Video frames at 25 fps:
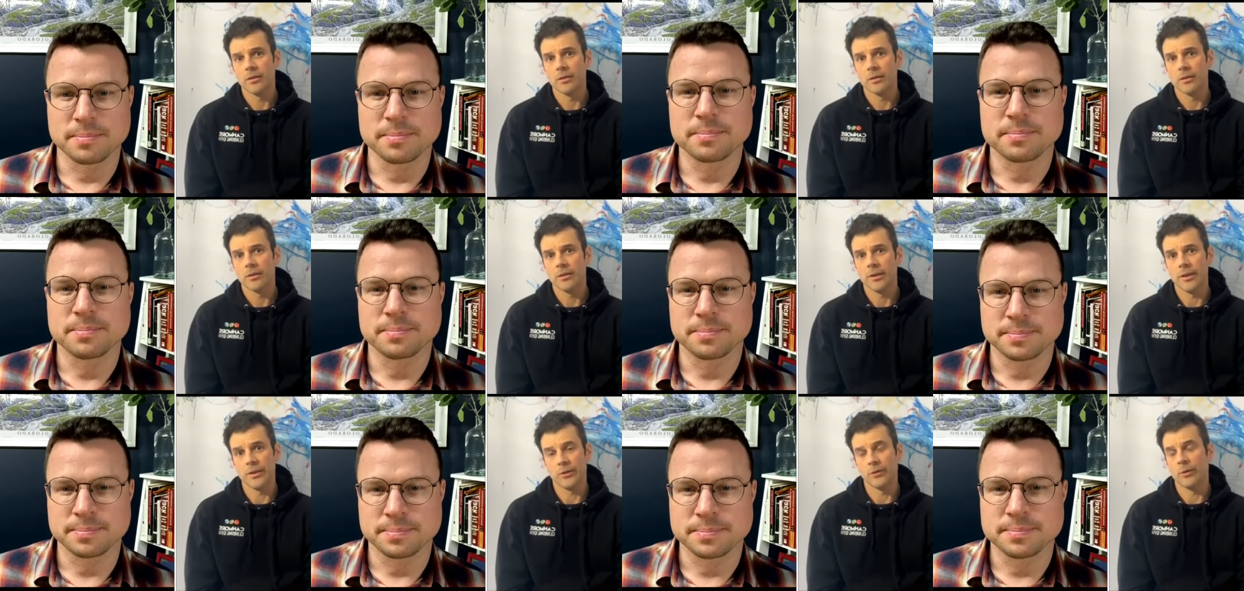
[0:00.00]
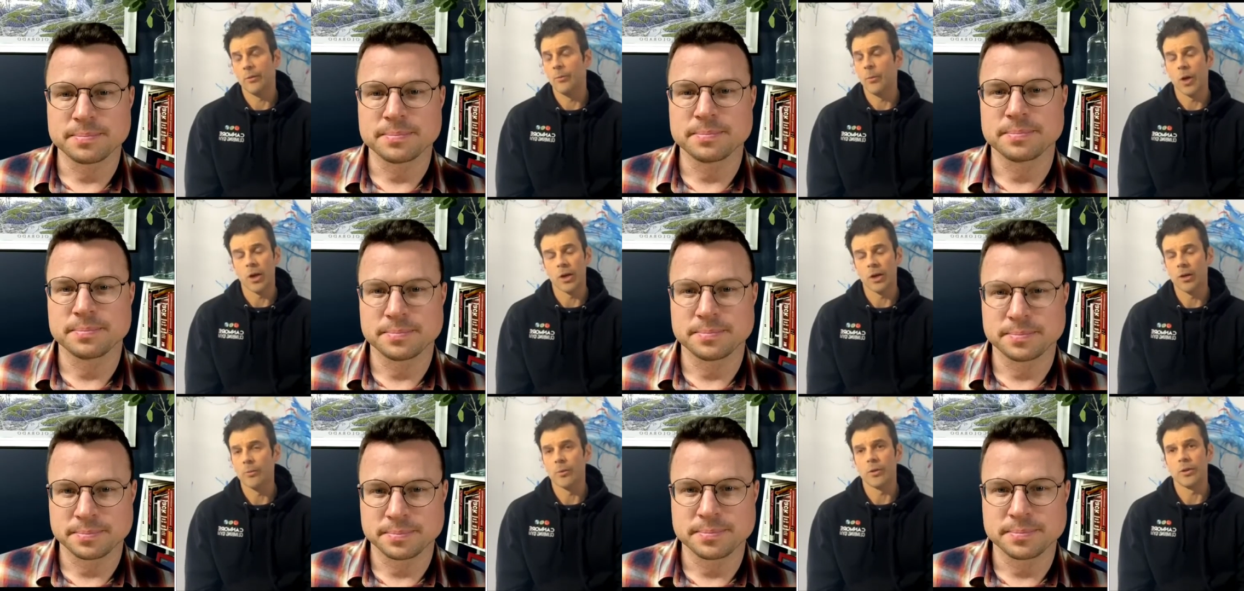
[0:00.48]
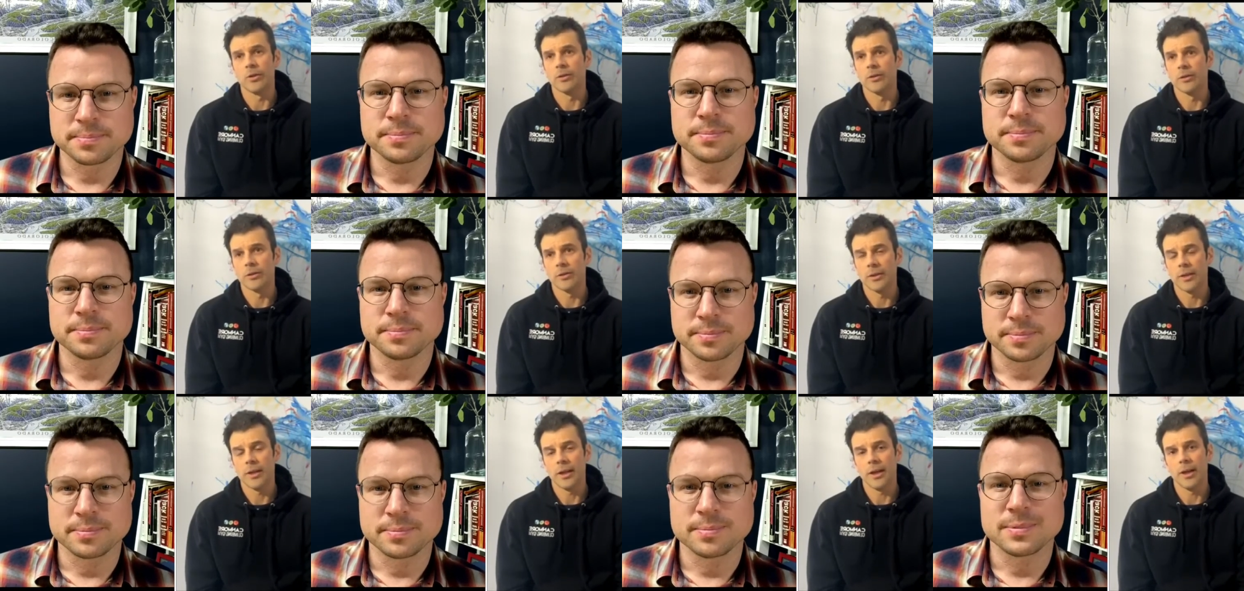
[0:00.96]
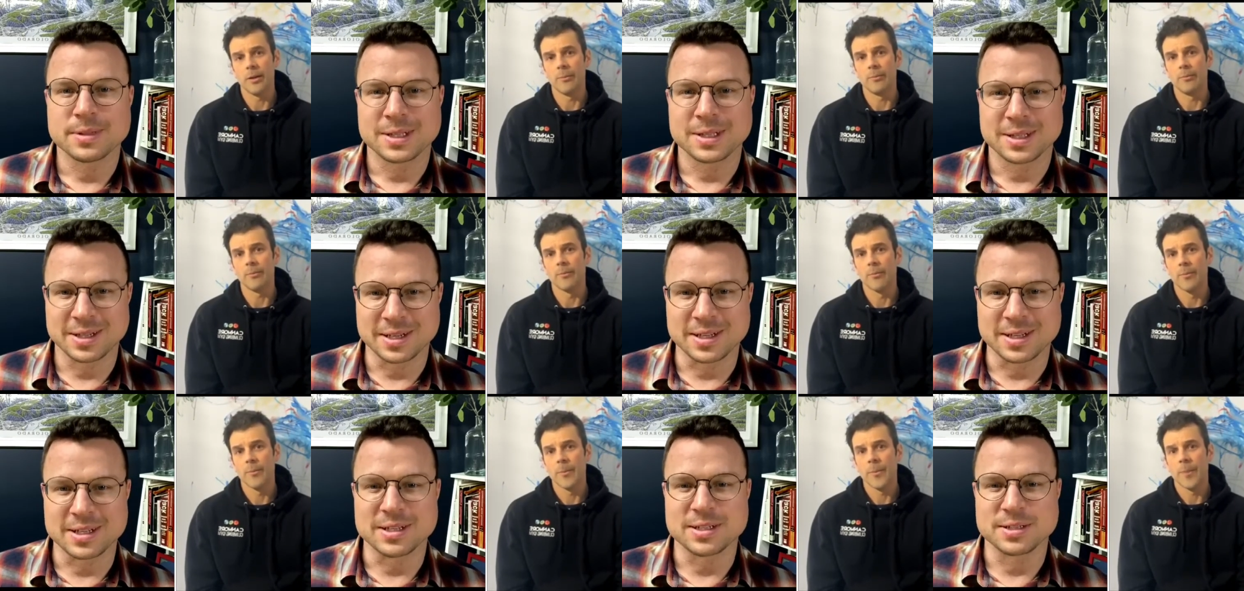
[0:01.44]
Speaker 1: It's remarkable. Um,
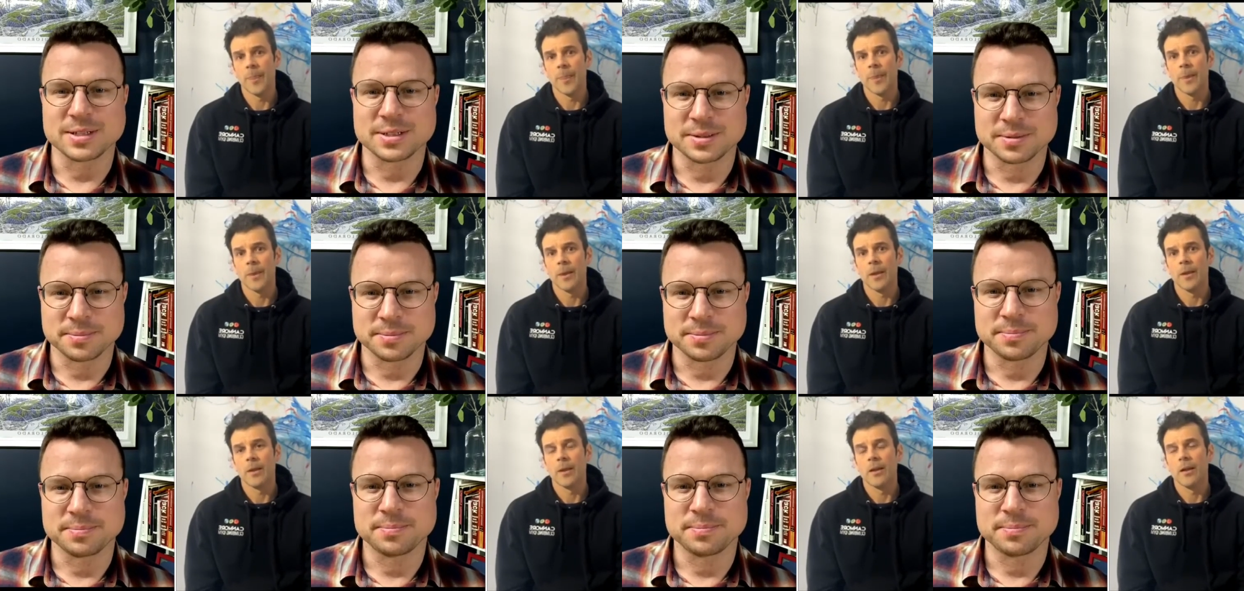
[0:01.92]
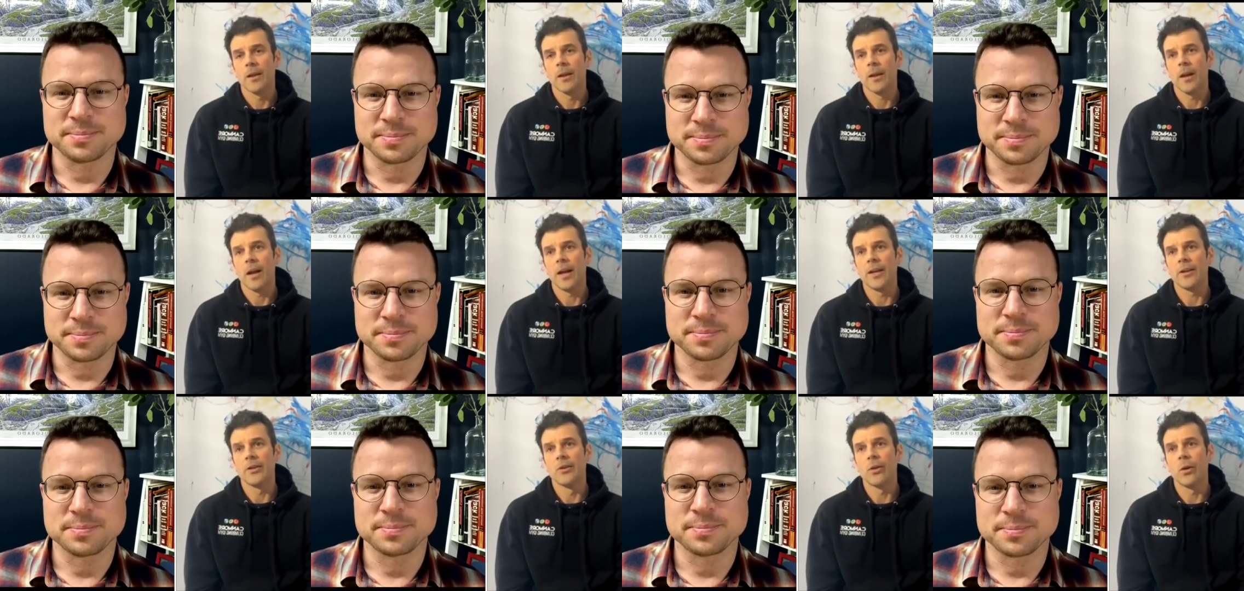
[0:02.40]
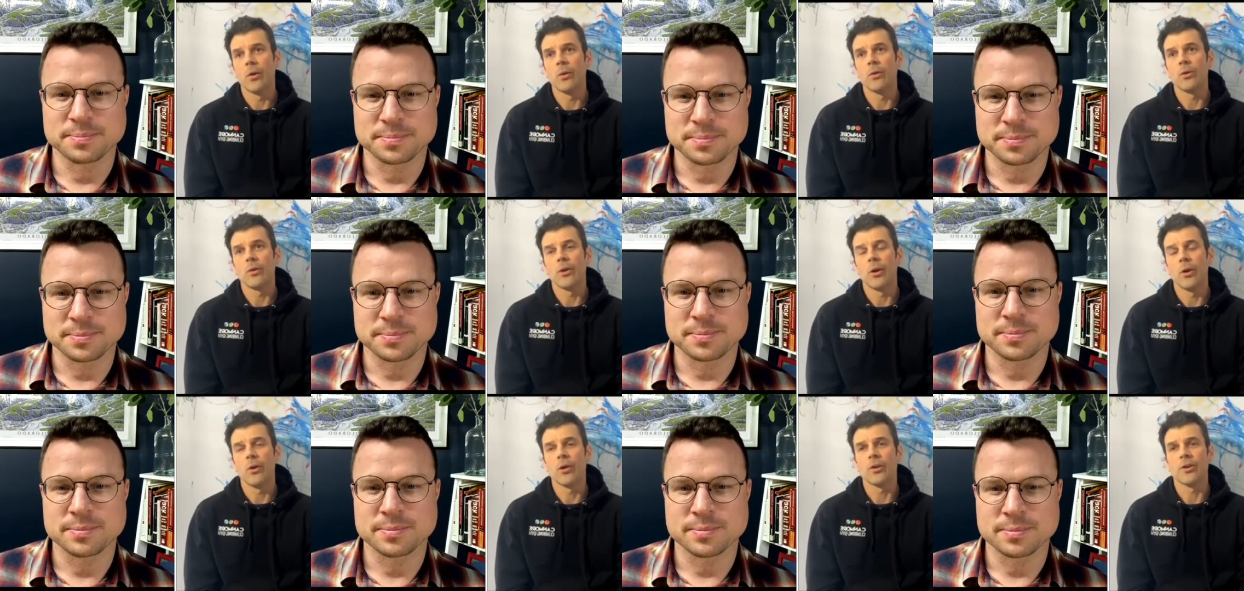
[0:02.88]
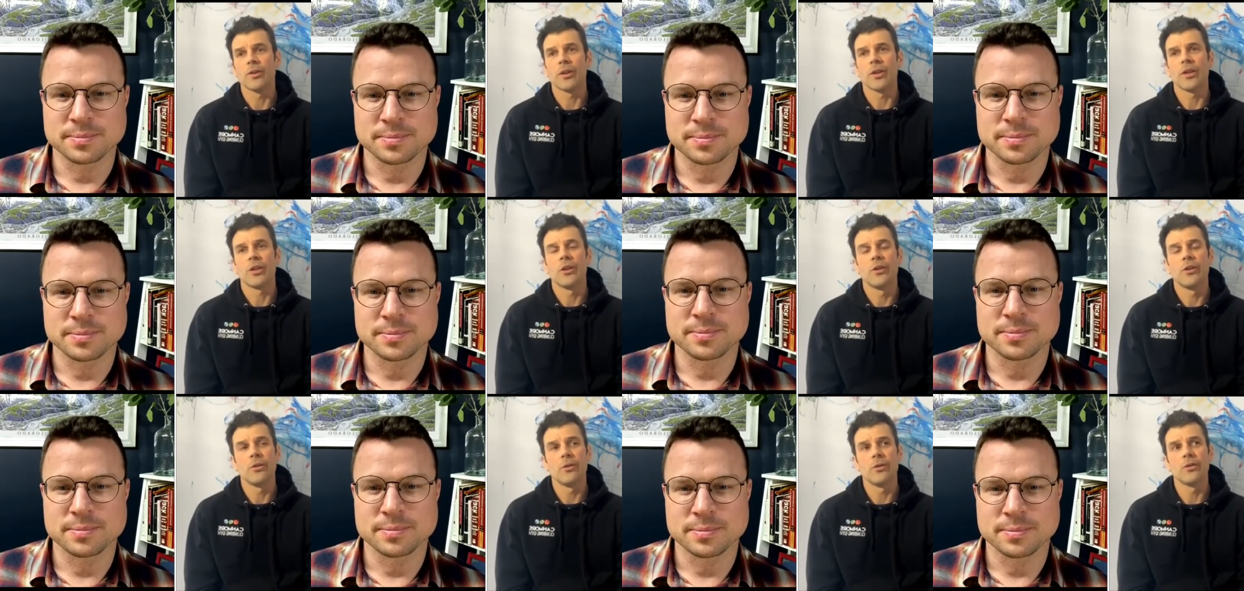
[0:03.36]
I don't notice a
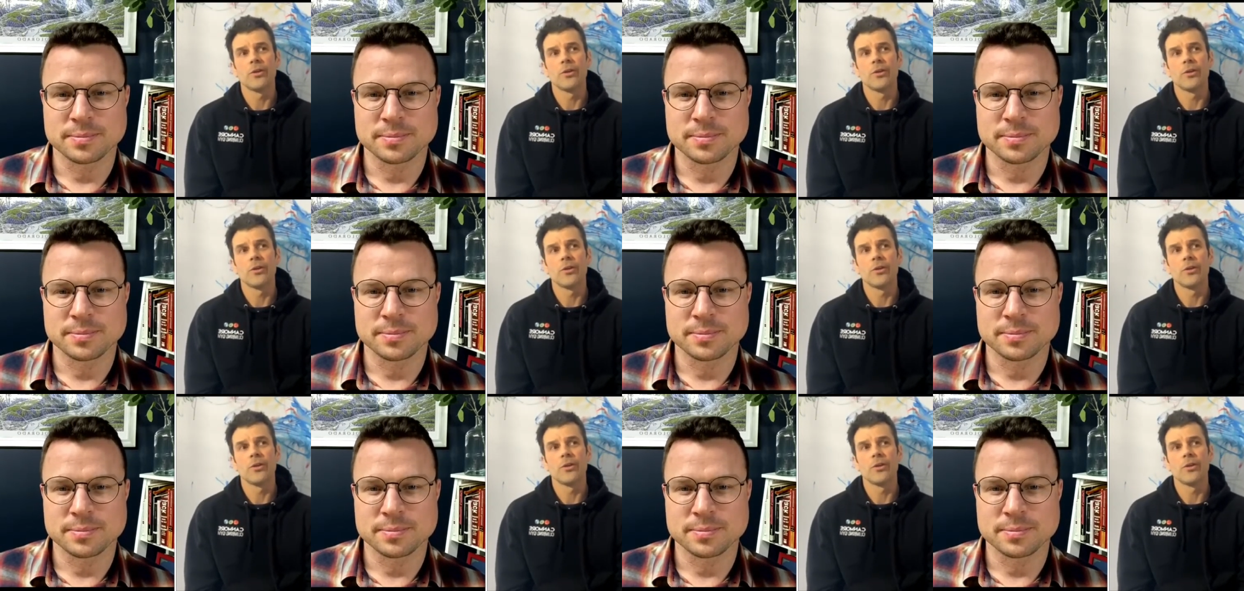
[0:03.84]
huge